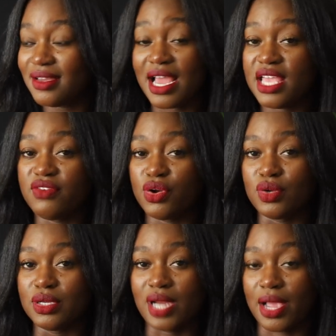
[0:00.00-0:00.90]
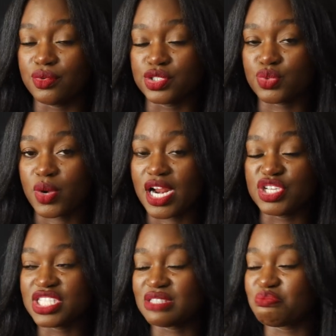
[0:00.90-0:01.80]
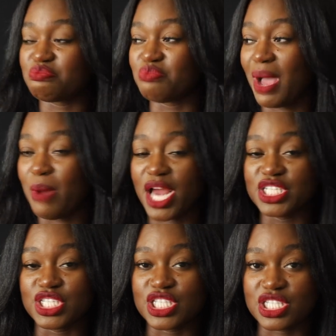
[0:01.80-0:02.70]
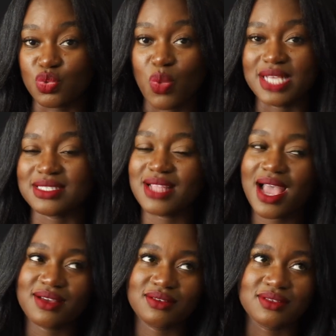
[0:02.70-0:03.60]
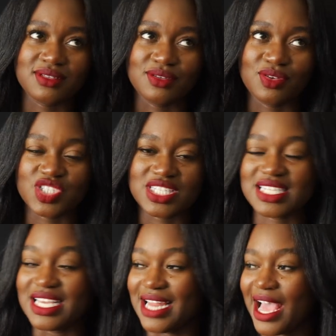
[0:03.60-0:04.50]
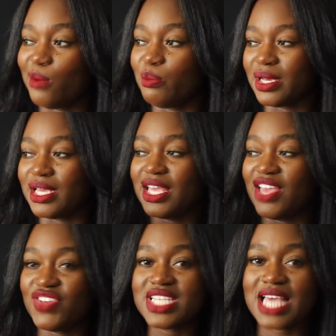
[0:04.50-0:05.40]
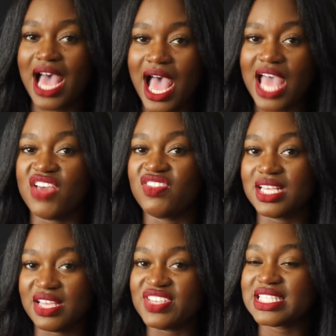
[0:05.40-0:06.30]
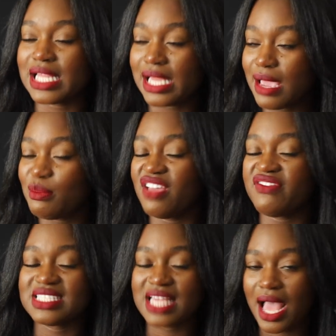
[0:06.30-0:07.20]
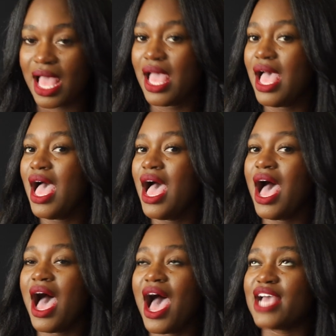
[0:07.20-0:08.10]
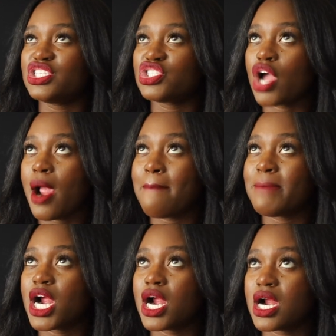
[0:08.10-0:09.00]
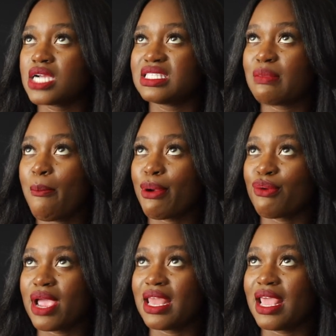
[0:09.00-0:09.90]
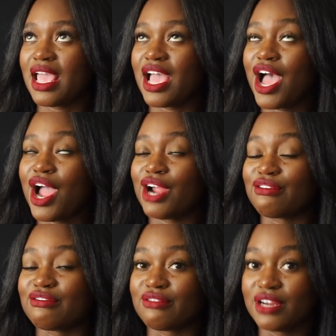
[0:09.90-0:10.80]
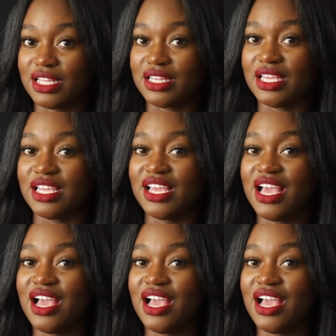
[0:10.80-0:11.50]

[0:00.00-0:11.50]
Not even only like just working out. Just my body just sweats. Not, you know, just sitting down. But if it's hot, if it's clammy, if it's hot, I start perspirating really,